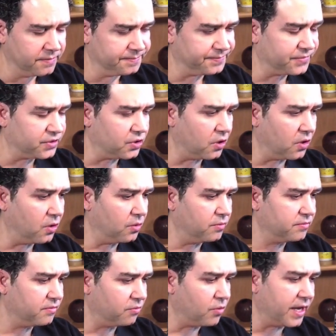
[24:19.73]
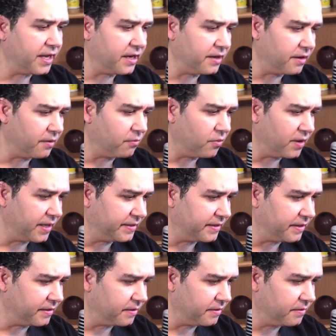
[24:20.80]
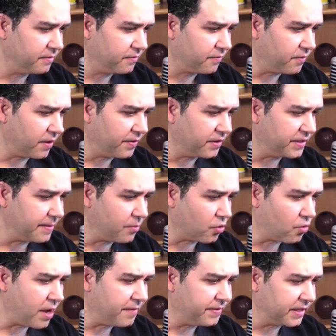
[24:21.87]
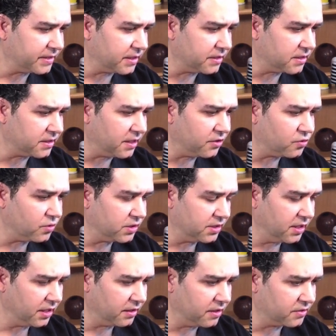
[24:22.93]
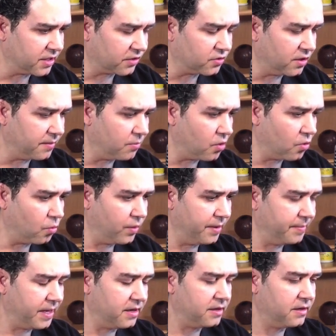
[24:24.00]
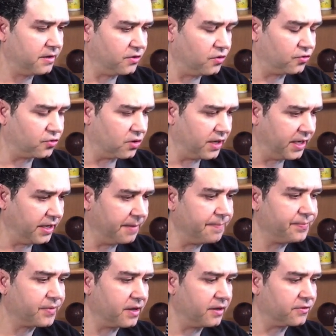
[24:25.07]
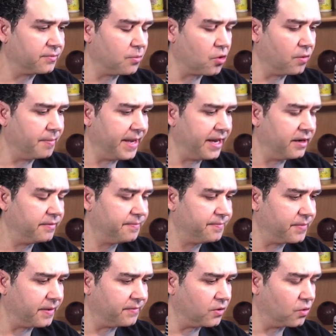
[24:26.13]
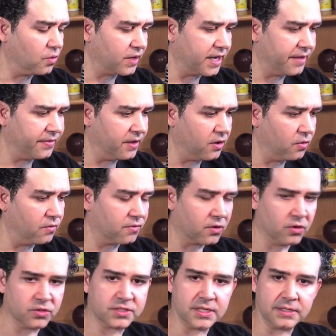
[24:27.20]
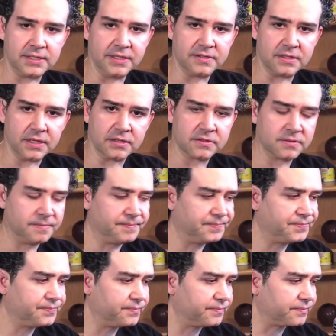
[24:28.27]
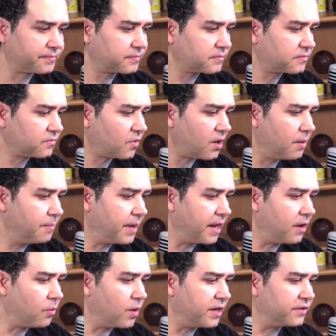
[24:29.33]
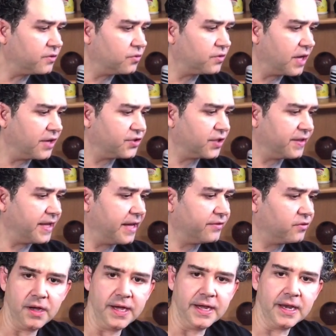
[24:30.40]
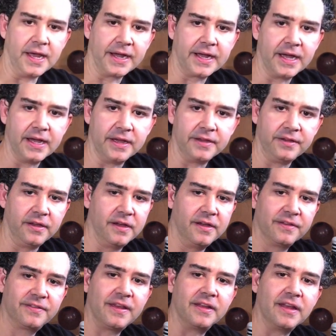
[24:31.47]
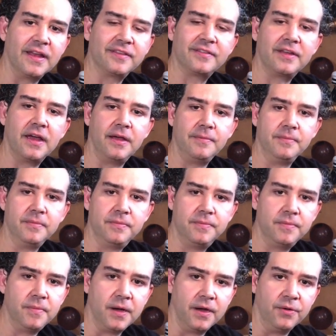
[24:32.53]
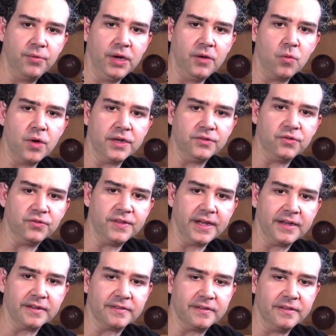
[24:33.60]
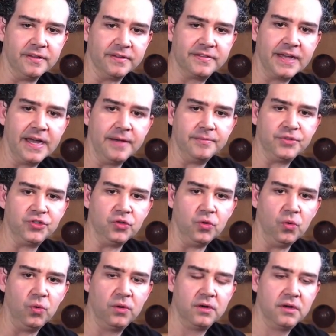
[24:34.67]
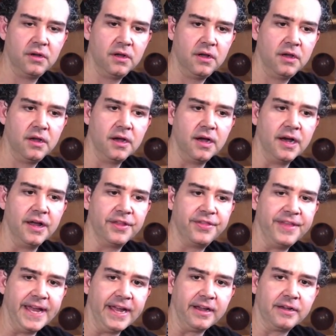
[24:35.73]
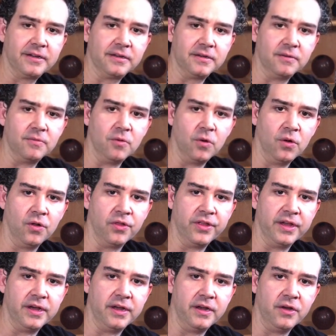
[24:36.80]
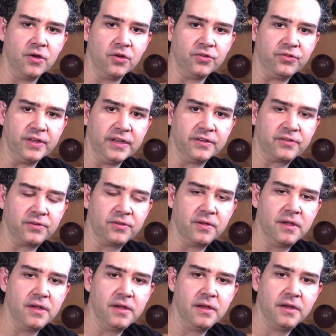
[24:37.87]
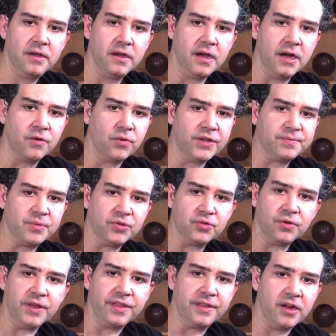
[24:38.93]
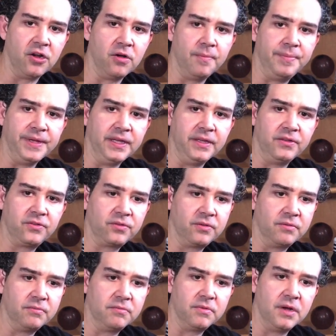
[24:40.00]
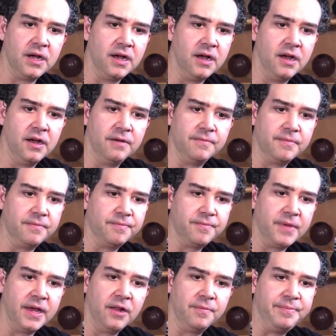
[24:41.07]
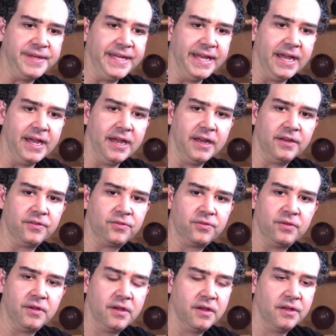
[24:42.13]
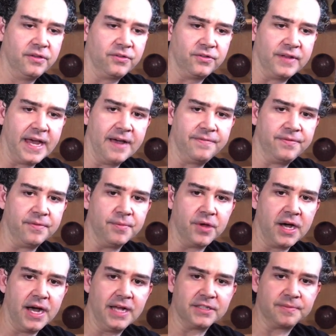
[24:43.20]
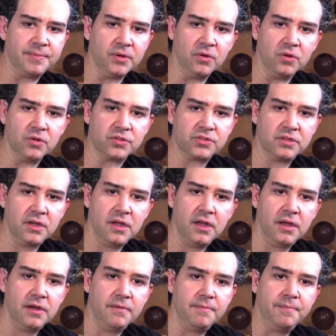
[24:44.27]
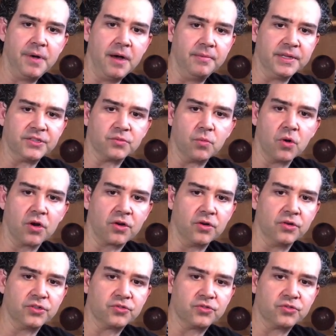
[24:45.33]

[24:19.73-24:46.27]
So while on the demographics, this is interesting. There's actually more women. Usually it's more men if you look at the overall statistics. But I wanted to touch on that. and like I said last time, I really wanted to take the time to thank all the nurses, respiratory therapies, LPNs, staff from the hospitals, public workers,